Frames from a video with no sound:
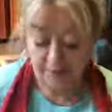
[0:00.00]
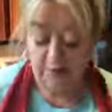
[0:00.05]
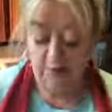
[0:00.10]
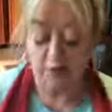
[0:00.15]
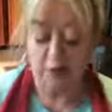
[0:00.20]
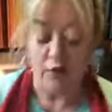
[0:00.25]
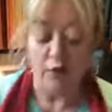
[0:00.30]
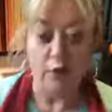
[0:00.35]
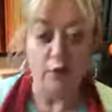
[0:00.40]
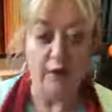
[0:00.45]
and
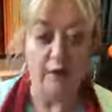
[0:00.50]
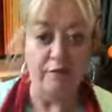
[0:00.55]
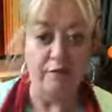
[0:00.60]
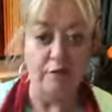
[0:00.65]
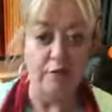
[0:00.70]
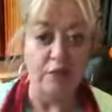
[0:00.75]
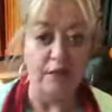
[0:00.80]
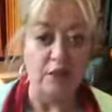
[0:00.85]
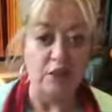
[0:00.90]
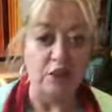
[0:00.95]
then you have
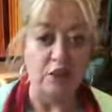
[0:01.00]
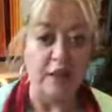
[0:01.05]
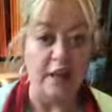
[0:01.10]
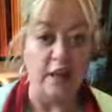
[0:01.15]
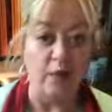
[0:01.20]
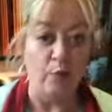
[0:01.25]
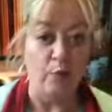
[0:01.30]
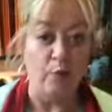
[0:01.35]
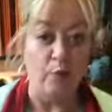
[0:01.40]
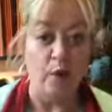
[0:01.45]
your dish
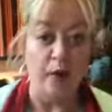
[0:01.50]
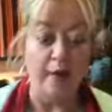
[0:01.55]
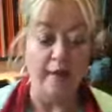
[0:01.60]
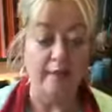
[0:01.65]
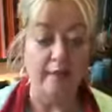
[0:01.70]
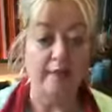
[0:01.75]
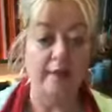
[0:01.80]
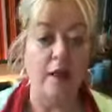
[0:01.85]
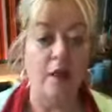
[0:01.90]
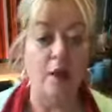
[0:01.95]
towel right
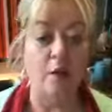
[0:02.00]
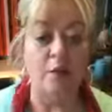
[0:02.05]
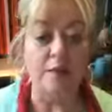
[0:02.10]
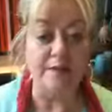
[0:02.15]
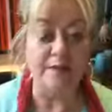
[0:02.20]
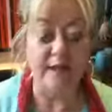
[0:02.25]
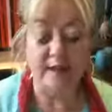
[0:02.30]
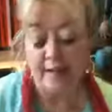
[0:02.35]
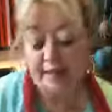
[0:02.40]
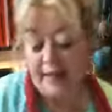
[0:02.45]
there, always
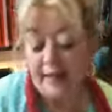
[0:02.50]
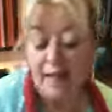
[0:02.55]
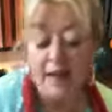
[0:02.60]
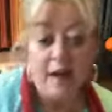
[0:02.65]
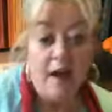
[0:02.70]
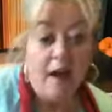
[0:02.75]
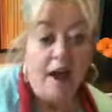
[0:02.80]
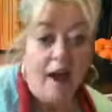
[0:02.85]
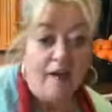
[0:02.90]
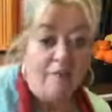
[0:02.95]
handy.
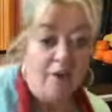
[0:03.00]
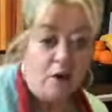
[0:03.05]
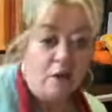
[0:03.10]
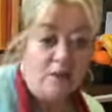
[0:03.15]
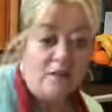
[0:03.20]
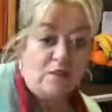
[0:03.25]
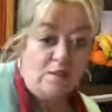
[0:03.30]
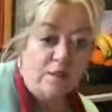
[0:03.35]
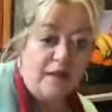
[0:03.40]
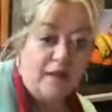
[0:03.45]
I've
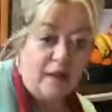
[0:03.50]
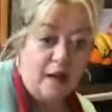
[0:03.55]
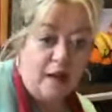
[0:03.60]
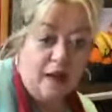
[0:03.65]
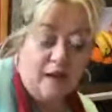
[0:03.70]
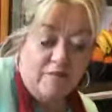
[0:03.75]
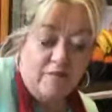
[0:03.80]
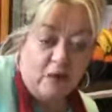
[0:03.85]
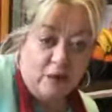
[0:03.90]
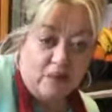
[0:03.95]
always
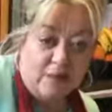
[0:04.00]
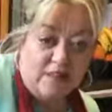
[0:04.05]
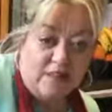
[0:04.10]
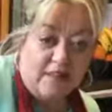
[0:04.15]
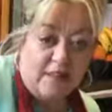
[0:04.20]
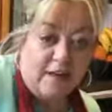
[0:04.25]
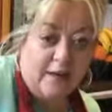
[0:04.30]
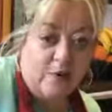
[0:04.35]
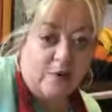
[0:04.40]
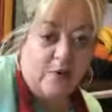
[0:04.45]

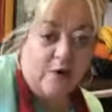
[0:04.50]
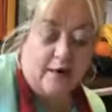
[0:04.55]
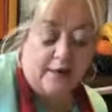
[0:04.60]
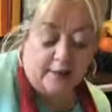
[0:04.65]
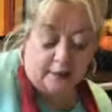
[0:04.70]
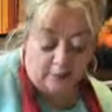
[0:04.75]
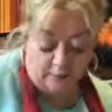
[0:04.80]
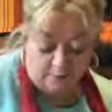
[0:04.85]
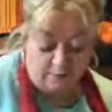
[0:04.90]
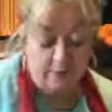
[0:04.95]
stuck it right
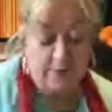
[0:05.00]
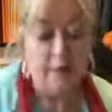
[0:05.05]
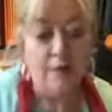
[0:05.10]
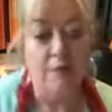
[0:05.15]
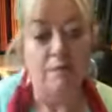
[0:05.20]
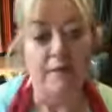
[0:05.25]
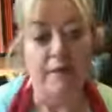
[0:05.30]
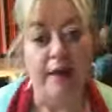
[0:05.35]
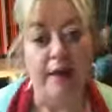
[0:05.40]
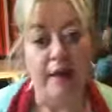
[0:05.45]
here,
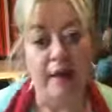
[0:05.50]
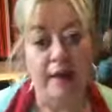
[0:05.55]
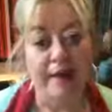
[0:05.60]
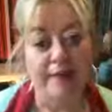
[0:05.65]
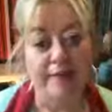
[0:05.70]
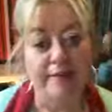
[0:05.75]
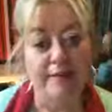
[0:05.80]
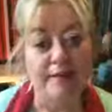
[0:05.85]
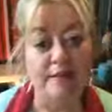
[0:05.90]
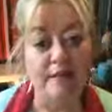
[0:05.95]
but I
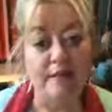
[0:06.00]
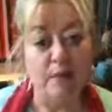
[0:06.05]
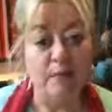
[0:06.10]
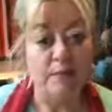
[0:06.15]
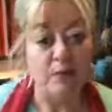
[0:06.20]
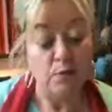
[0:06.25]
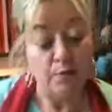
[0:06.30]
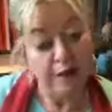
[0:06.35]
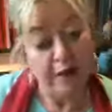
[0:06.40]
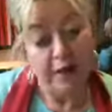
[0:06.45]
like this so
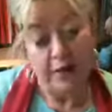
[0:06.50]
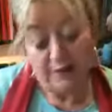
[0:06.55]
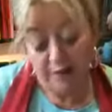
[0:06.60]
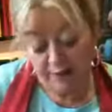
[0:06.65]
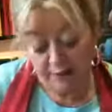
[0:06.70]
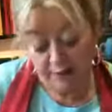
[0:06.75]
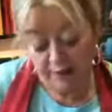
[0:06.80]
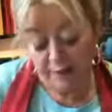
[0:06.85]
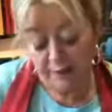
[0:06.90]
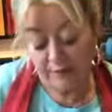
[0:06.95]
much better.
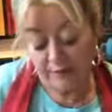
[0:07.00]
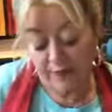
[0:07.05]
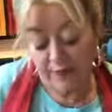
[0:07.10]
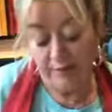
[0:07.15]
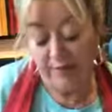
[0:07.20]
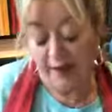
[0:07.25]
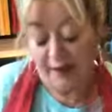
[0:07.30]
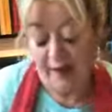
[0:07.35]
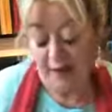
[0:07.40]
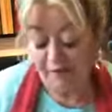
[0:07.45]

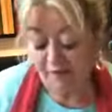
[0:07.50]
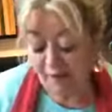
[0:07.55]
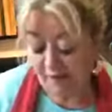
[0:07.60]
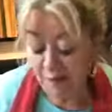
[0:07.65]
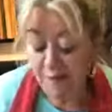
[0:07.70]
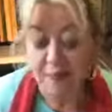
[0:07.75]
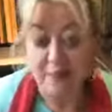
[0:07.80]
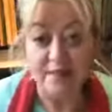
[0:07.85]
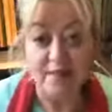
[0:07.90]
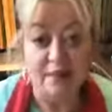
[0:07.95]
But I
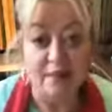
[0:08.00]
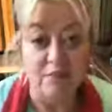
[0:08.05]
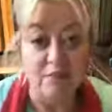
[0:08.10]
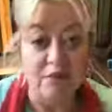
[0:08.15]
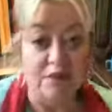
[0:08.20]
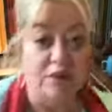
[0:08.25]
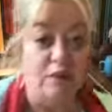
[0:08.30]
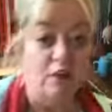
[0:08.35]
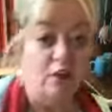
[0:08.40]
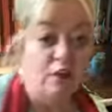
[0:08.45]
find myself
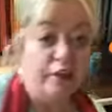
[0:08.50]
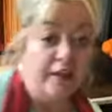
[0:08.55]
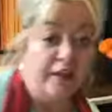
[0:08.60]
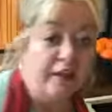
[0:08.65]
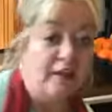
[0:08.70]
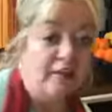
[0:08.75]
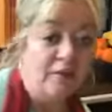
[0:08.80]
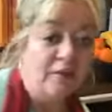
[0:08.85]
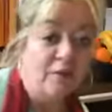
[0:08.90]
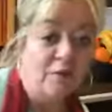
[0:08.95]
still
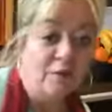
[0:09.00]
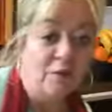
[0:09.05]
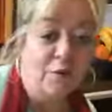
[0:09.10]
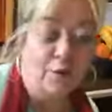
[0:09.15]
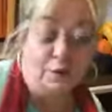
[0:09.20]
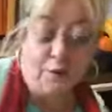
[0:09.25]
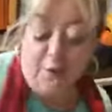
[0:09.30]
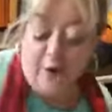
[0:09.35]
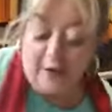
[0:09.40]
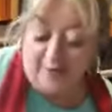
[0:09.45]
looking
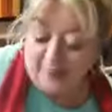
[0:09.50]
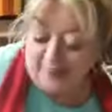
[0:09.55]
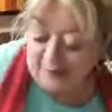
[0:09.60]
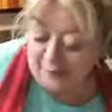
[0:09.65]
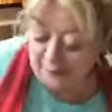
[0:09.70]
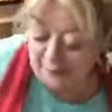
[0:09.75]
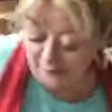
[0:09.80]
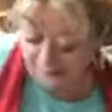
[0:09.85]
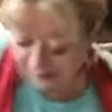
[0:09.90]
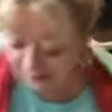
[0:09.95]
right here.